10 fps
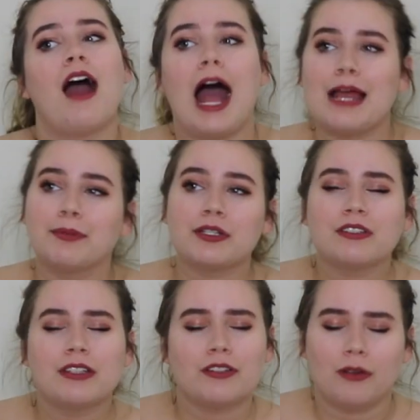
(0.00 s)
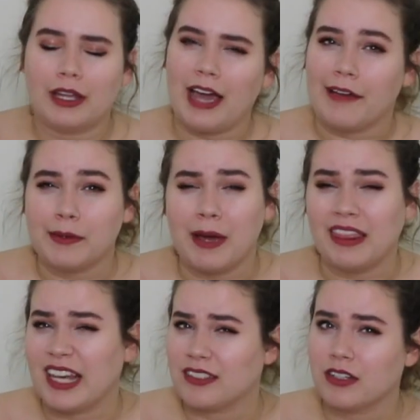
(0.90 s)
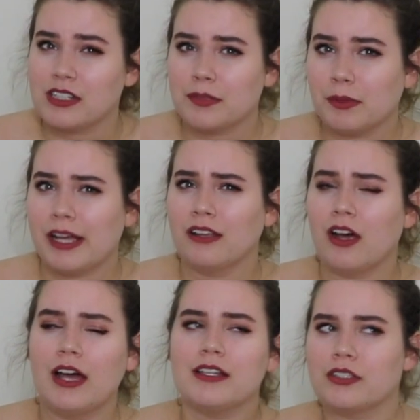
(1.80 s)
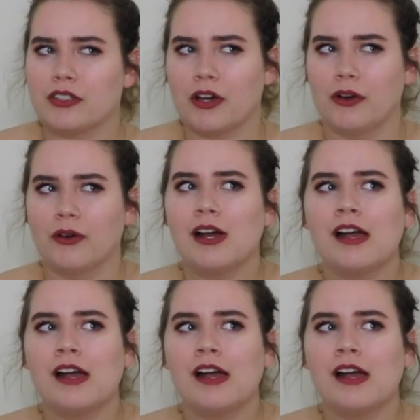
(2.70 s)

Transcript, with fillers: I personally don't like having my legs on display a lot, so